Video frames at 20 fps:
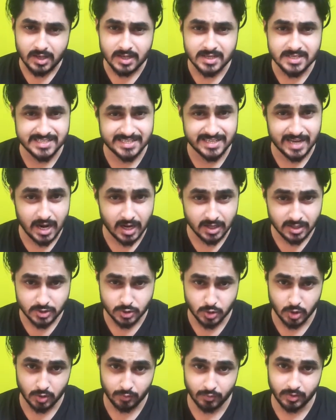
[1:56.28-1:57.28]
start
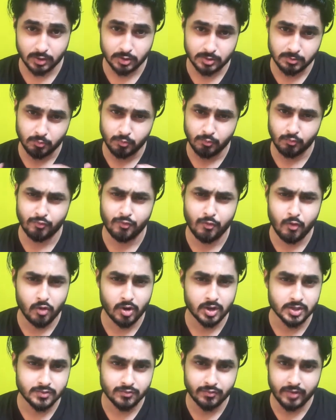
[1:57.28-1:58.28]
solving,
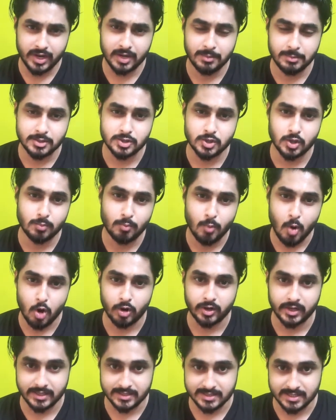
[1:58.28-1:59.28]
focus very much on
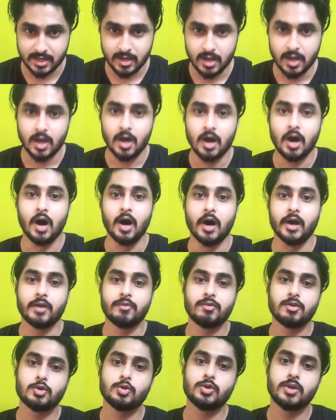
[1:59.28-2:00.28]
mock test,
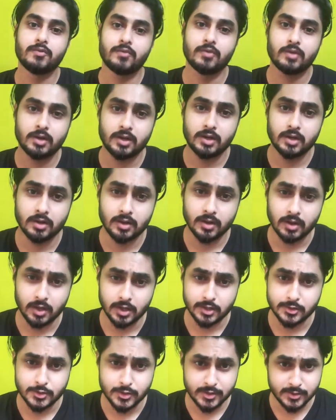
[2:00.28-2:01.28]
refer to different
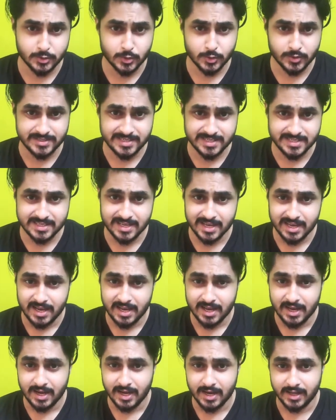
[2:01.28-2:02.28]
resources.
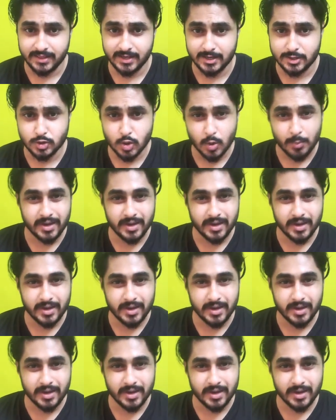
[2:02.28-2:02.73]
There are so